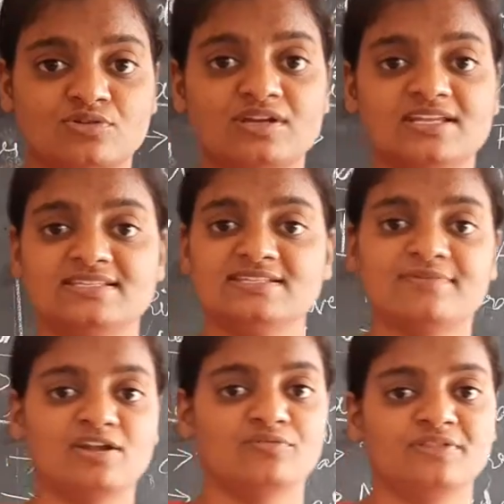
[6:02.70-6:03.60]
Indus is
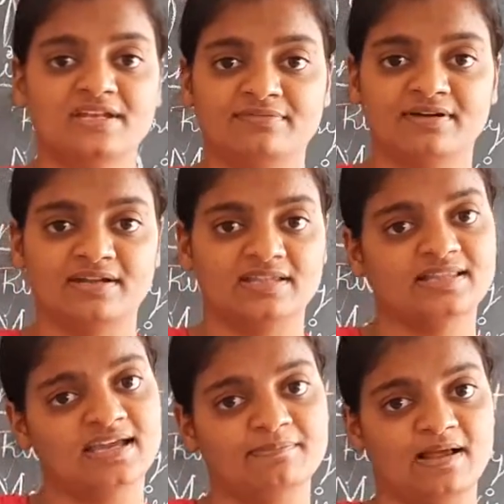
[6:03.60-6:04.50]
one of the river in
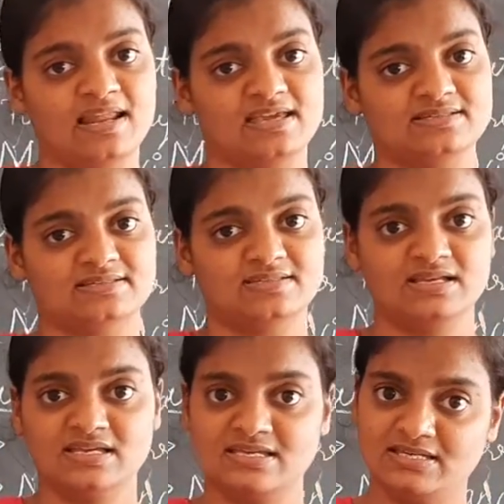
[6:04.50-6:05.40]
the Himalayas.
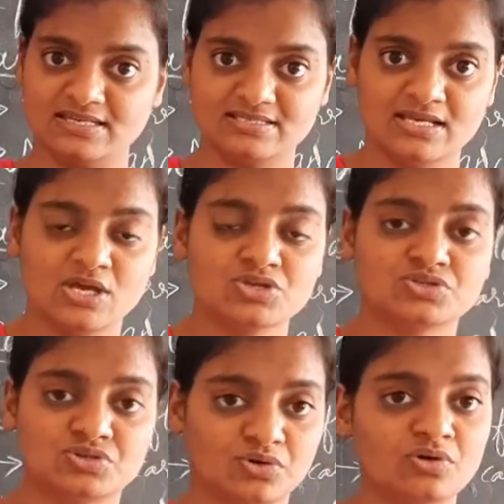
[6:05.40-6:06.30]
Yes,
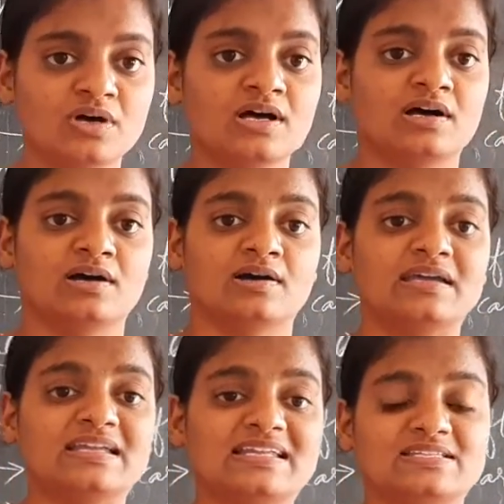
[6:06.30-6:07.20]
so
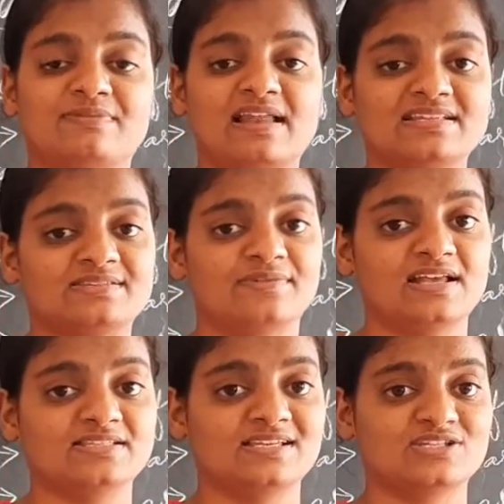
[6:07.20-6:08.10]
Indus Valley
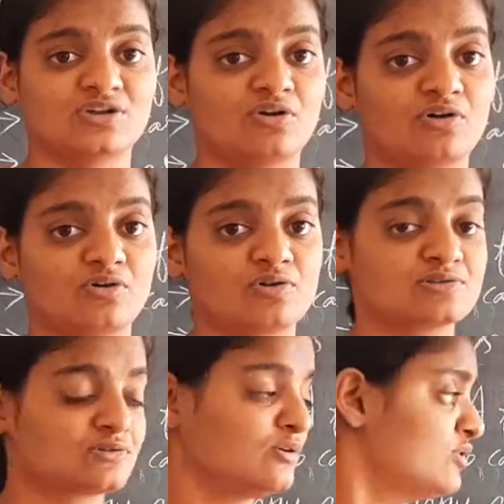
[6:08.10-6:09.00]
civilization are
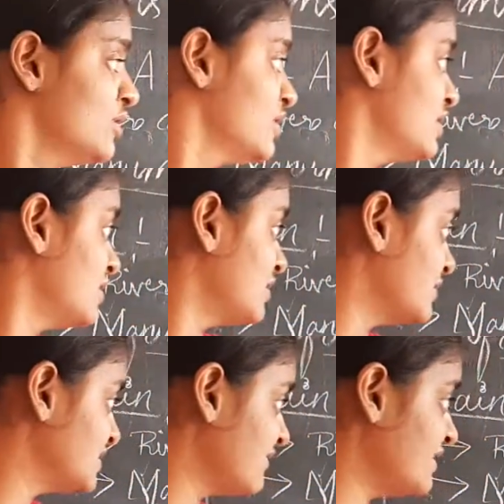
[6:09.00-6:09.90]
also
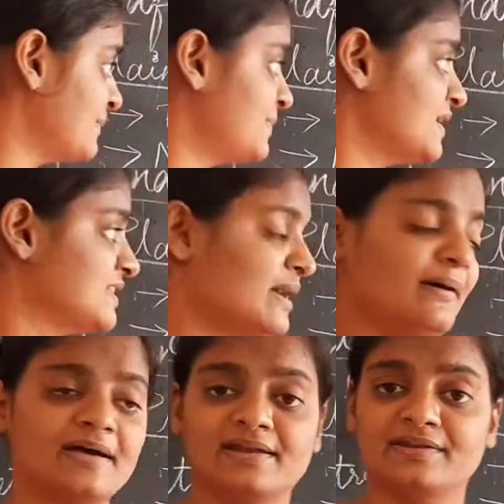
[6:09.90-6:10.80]
developed in
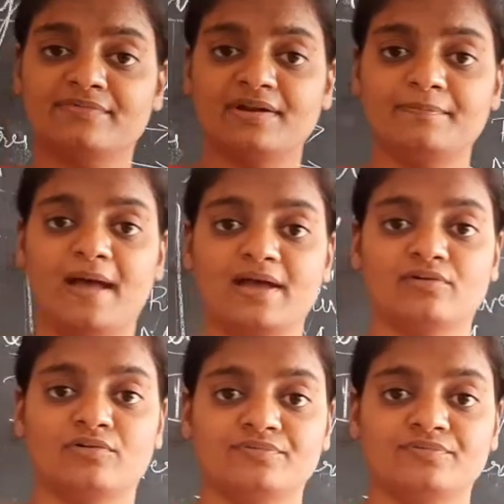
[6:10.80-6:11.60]
the river bank